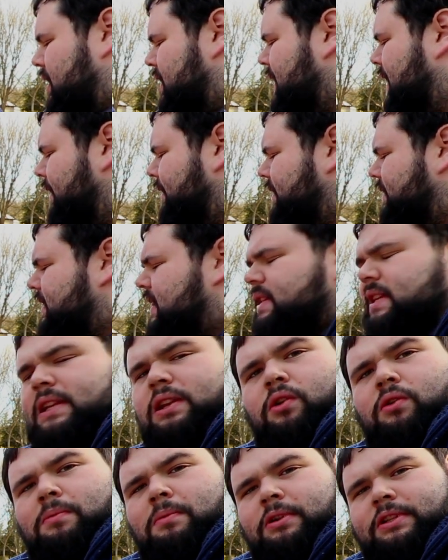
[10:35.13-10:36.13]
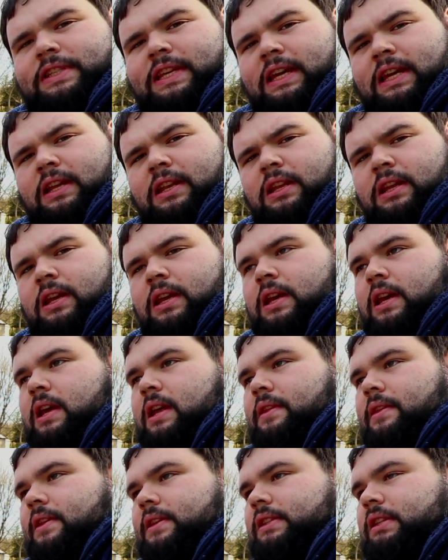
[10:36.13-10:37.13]
Now, this isn't normal tint.
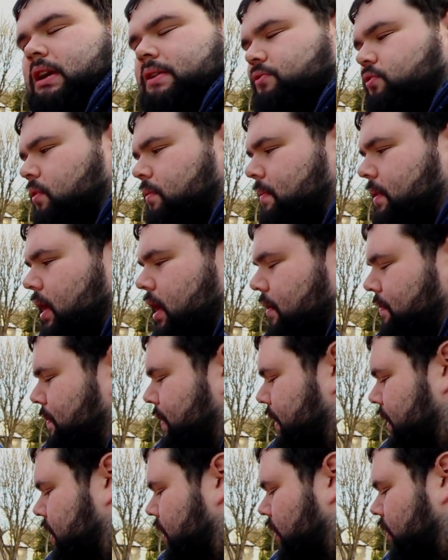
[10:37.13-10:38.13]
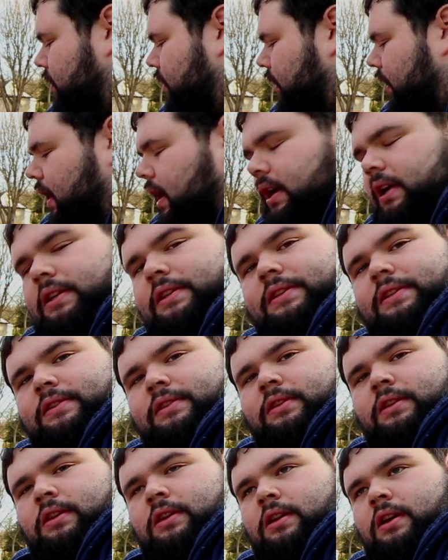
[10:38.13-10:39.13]
This comes from a company called
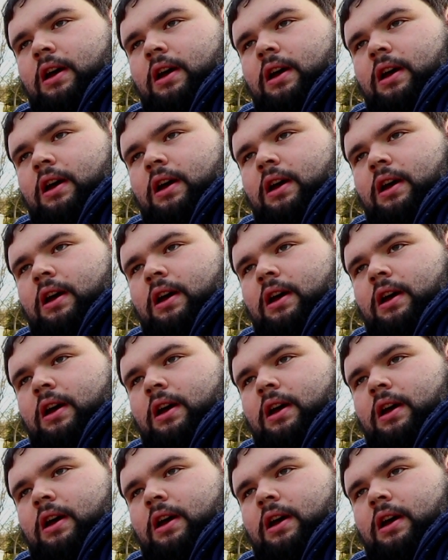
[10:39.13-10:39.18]
Luxe